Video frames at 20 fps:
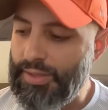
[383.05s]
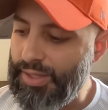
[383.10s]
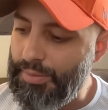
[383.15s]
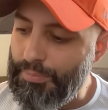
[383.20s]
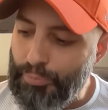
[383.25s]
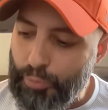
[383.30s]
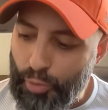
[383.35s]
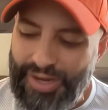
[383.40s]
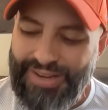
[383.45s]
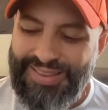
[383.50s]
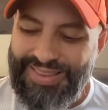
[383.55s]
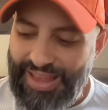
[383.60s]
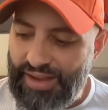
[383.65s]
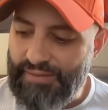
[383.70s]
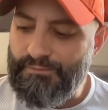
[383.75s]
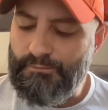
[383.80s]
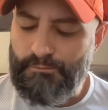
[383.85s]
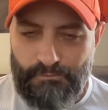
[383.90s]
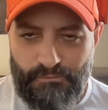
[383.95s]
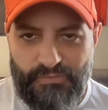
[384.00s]
Bring
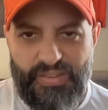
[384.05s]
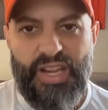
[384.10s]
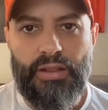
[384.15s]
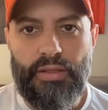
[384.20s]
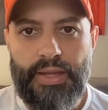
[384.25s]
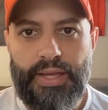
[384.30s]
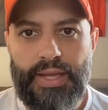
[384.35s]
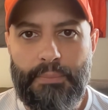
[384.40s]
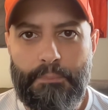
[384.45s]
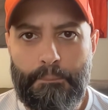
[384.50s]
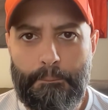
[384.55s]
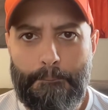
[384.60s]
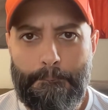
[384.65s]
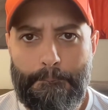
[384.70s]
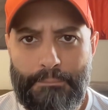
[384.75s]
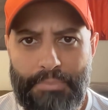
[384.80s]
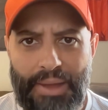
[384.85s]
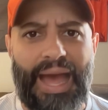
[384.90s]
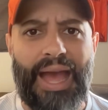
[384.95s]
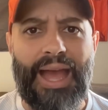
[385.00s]
that feeling
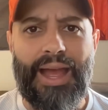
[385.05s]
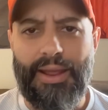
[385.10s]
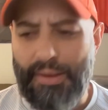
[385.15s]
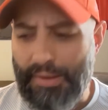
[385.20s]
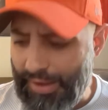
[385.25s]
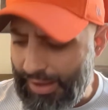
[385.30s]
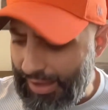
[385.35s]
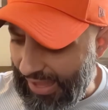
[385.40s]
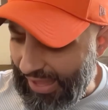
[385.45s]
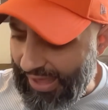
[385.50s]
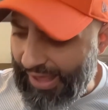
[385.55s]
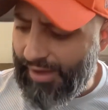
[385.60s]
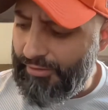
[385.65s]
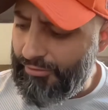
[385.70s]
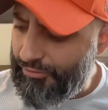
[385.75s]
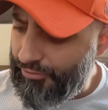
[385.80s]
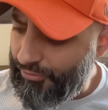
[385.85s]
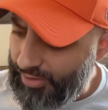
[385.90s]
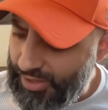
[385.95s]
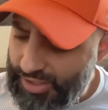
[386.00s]
back.
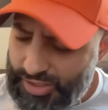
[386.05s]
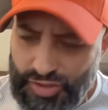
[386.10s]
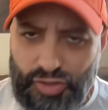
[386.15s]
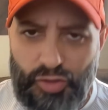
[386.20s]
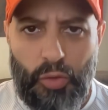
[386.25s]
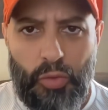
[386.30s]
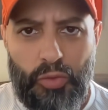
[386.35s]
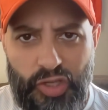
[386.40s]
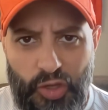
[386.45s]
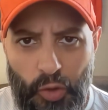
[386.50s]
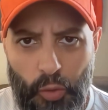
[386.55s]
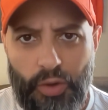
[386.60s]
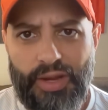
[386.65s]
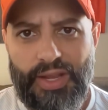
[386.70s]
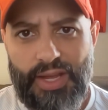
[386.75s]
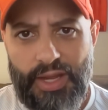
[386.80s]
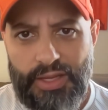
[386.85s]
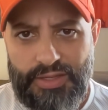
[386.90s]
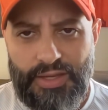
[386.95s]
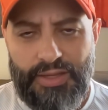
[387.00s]
Have it so York
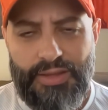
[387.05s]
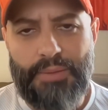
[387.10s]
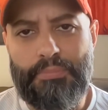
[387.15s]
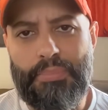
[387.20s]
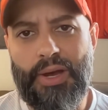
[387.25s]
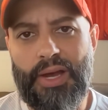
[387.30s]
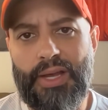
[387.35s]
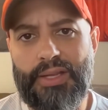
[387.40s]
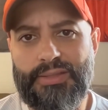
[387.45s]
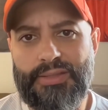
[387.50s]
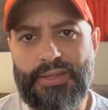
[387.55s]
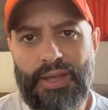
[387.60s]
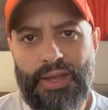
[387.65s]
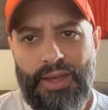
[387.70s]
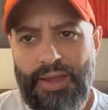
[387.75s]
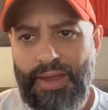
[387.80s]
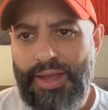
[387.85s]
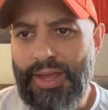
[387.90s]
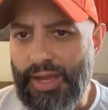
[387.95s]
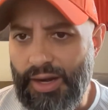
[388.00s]
gets on the bus,
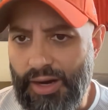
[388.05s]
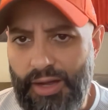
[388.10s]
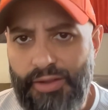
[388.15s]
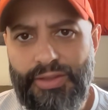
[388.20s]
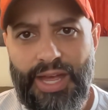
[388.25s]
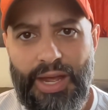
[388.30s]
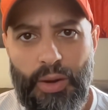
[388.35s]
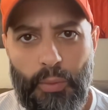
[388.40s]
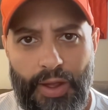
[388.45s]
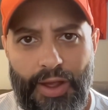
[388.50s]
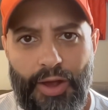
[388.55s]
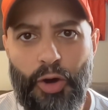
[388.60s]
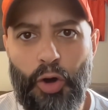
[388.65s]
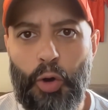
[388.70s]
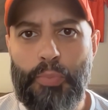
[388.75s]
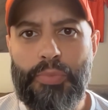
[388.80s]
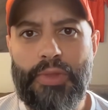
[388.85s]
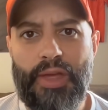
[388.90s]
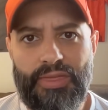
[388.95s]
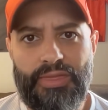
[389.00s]
and on that way
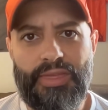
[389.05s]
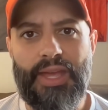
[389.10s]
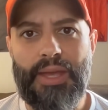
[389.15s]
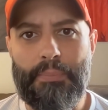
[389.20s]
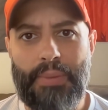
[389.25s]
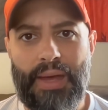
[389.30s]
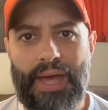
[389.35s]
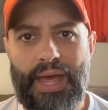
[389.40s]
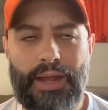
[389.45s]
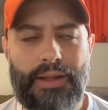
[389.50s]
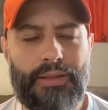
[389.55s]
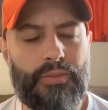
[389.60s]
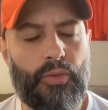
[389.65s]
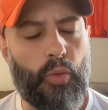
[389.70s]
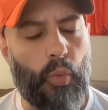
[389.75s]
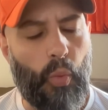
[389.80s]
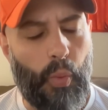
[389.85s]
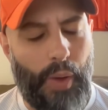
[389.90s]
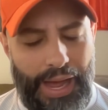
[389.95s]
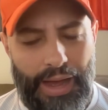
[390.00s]
home, they think back to,
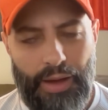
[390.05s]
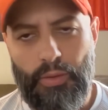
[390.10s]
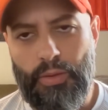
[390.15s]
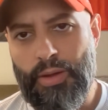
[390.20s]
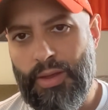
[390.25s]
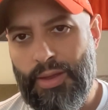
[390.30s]
wow,